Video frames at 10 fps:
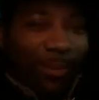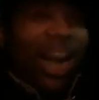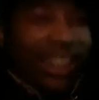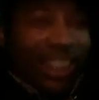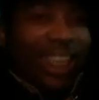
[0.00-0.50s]

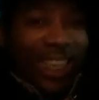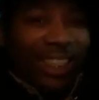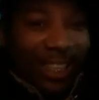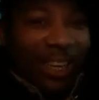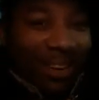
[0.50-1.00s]
Watch
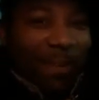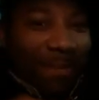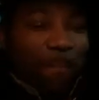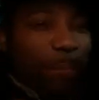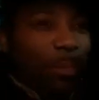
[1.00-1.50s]
this.
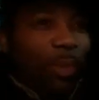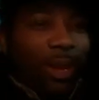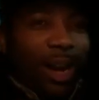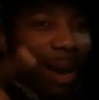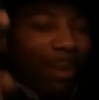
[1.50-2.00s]

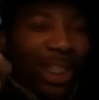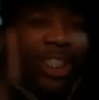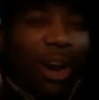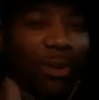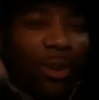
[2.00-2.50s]
I'm going to
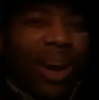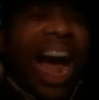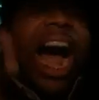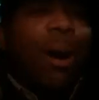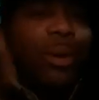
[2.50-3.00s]
show you
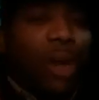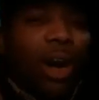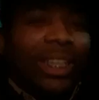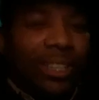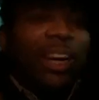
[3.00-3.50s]
how
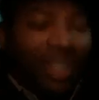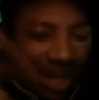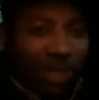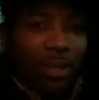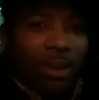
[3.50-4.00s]
God does
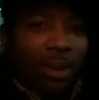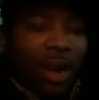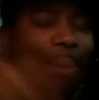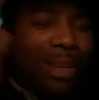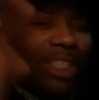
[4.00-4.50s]
it.
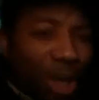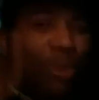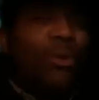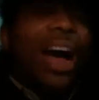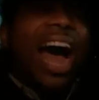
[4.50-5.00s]
I'm going to show
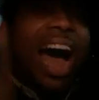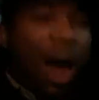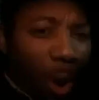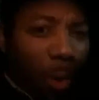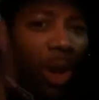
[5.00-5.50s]
you
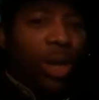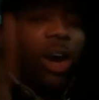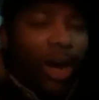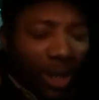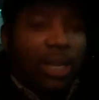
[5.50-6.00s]
how
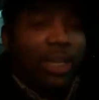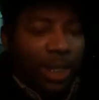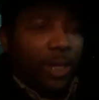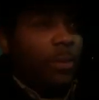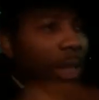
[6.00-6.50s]
God
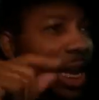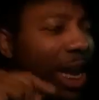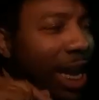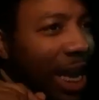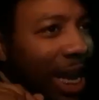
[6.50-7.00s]
does it.
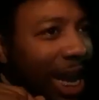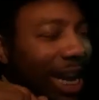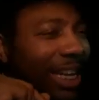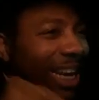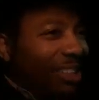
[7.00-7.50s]

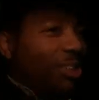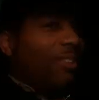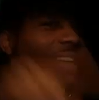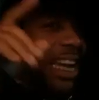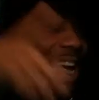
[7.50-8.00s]
He gets
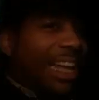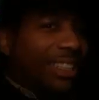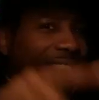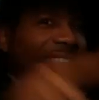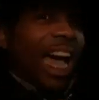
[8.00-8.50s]
on the
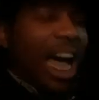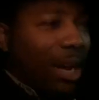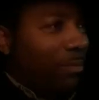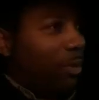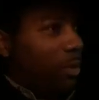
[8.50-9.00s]

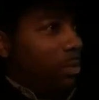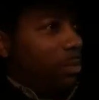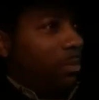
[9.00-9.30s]
inside of you.